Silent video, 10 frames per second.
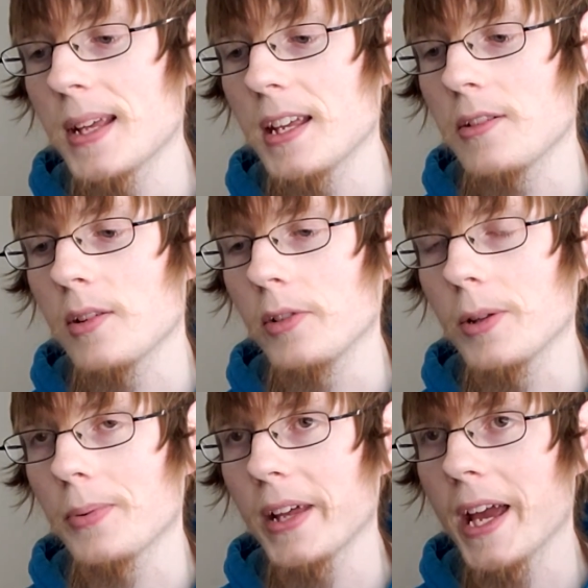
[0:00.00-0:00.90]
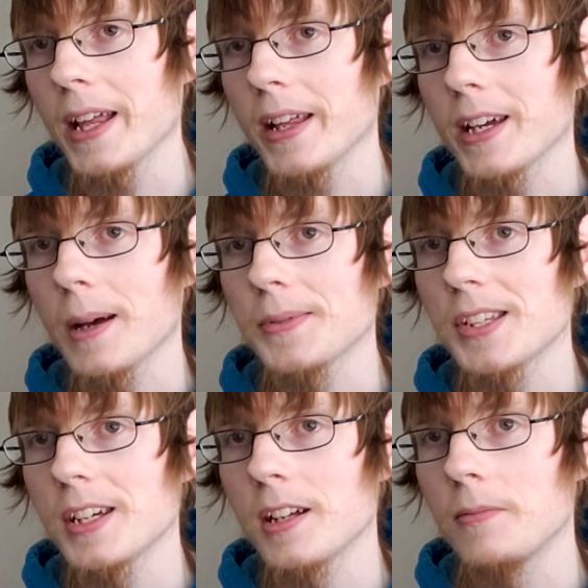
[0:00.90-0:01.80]
that you can only play like up
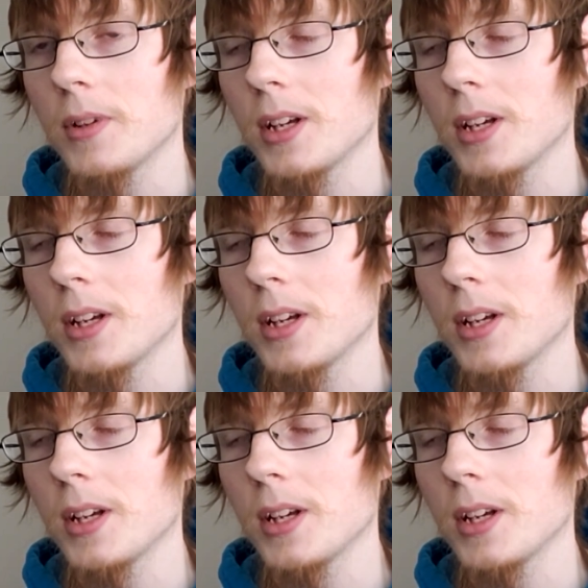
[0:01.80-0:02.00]
to